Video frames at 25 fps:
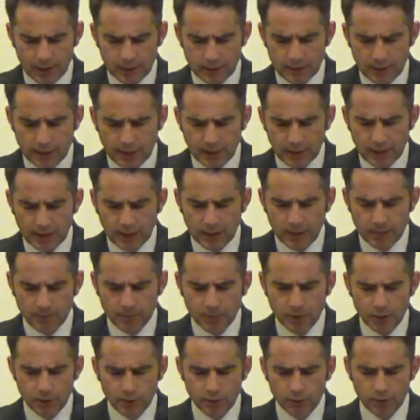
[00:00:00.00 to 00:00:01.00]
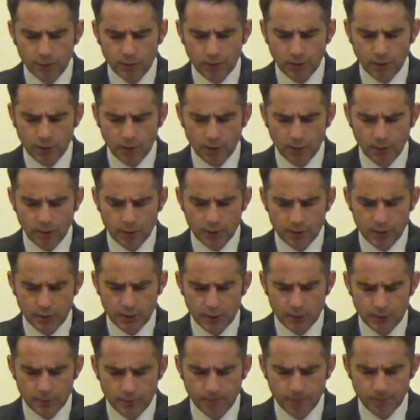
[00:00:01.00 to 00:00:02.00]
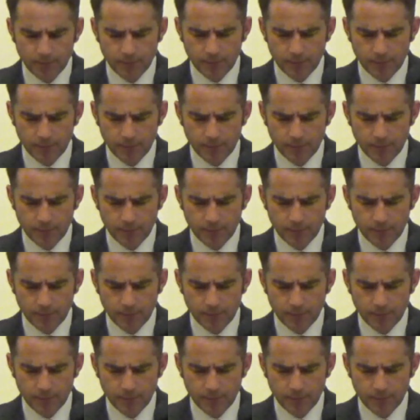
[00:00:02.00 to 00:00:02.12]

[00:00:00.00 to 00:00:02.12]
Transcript: Take them to the cross.